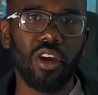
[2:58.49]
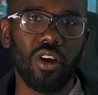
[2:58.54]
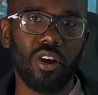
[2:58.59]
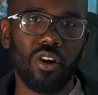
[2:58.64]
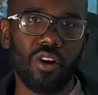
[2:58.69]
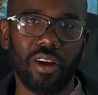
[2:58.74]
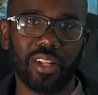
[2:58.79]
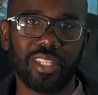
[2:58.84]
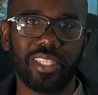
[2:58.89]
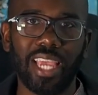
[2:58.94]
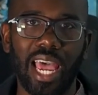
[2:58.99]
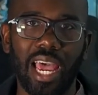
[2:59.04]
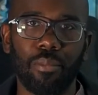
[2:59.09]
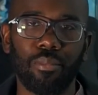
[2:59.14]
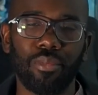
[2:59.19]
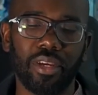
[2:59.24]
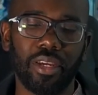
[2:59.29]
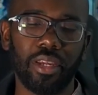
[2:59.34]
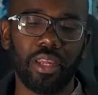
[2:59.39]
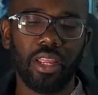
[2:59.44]
or a
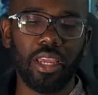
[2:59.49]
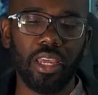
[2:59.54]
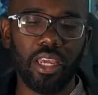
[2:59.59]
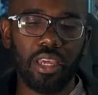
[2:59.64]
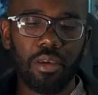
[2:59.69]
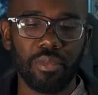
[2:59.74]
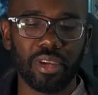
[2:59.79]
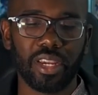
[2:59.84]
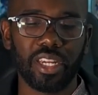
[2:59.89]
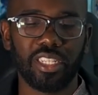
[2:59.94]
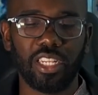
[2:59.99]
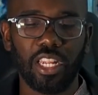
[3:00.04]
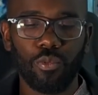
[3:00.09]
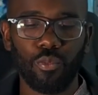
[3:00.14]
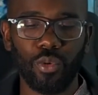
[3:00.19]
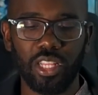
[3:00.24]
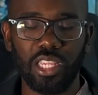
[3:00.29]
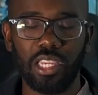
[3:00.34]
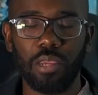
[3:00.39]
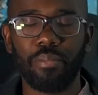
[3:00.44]
tablet, because they
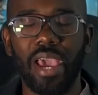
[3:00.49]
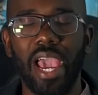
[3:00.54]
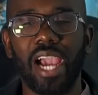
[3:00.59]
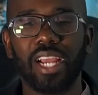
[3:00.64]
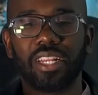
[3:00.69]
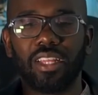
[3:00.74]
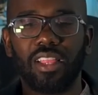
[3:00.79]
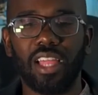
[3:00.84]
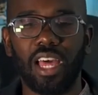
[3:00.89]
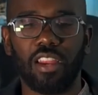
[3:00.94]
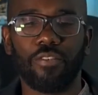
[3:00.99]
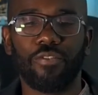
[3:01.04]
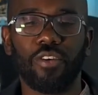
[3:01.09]
really packed a lot of